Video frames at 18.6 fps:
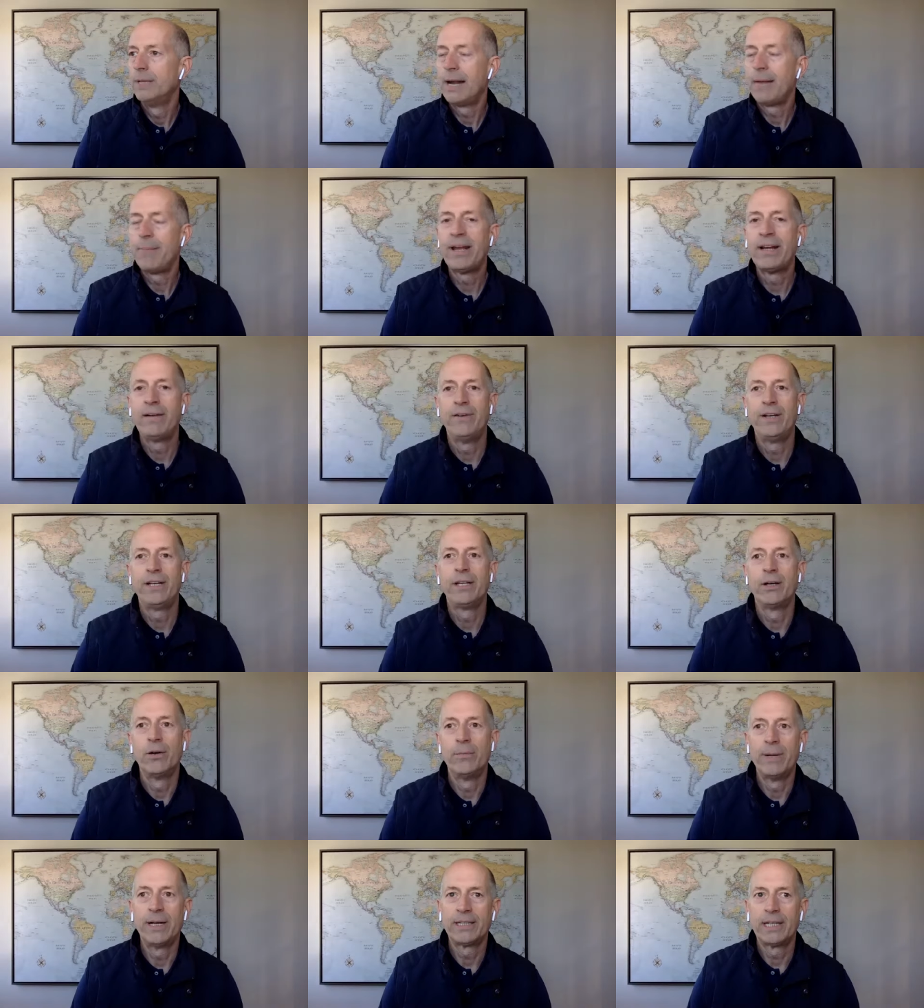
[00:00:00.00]
I made a
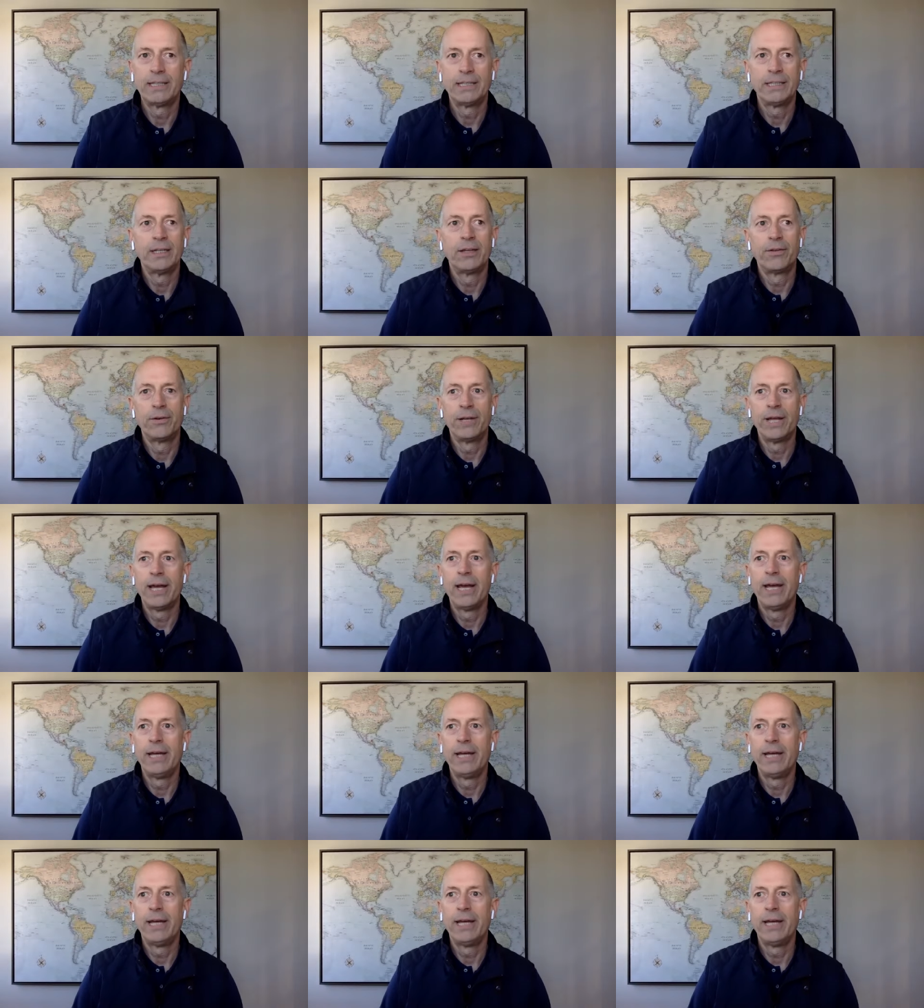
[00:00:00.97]
video about that the other day.